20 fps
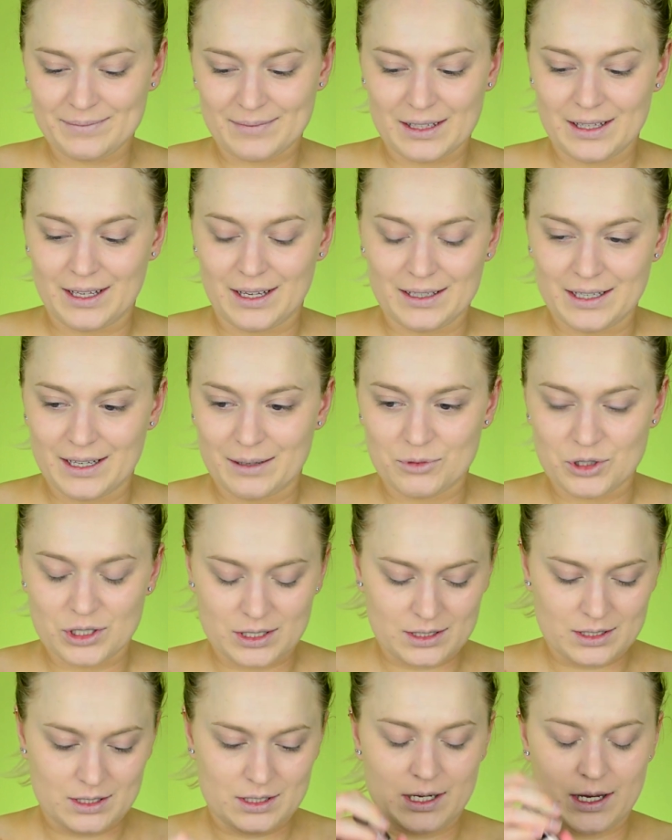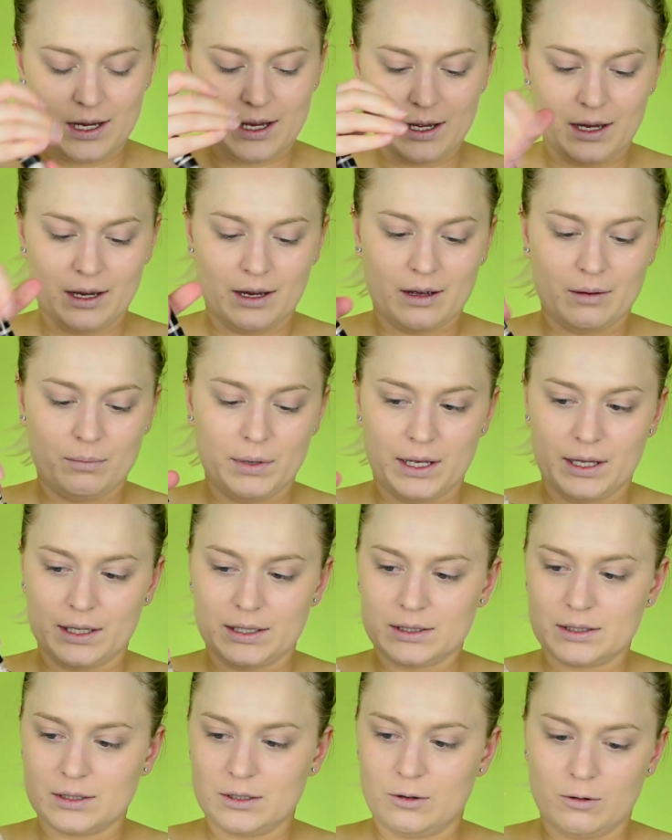But yeah, I'm just taking a
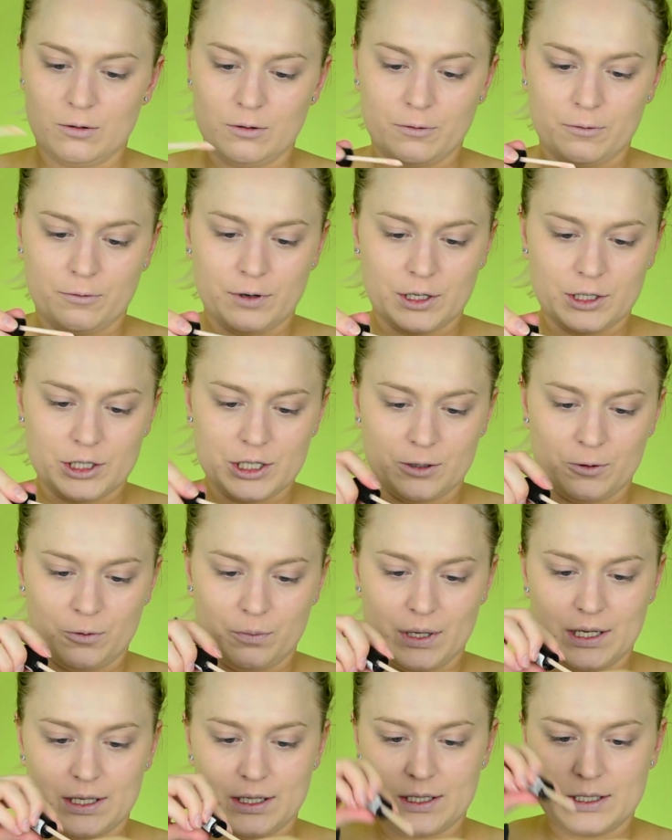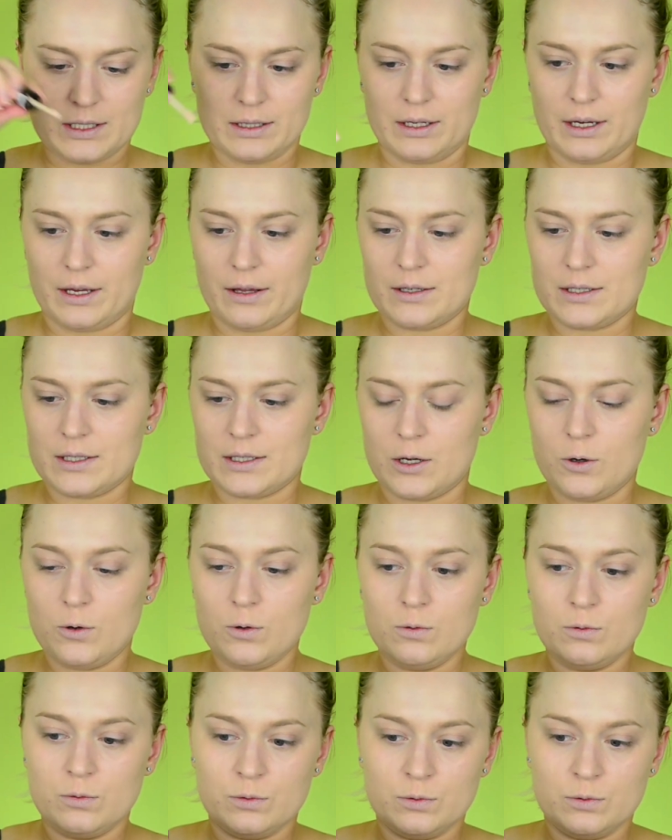bit of eyeshadow base like so